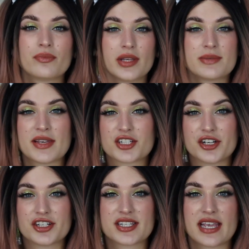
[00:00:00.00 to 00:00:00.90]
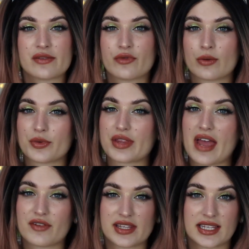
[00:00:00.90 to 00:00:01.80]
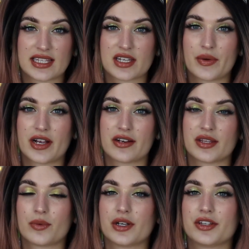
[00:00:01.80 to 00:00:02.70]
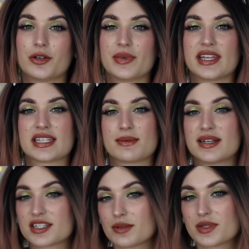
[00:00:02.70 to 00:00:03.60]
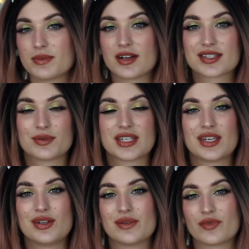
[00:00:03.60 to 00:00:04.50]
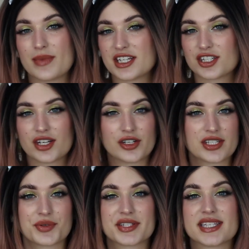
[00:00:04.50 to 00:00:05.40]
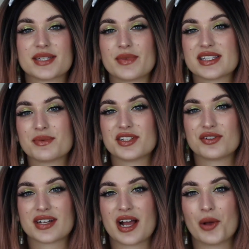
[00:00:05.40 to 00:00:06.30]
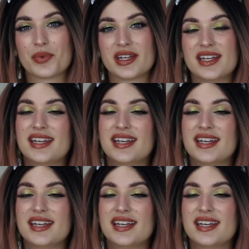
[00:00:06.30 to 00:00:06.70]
Please make sure you're staying informed with everything that's going on in the world. There will be links in my description box that will take you to information and resources and ways in which you can help.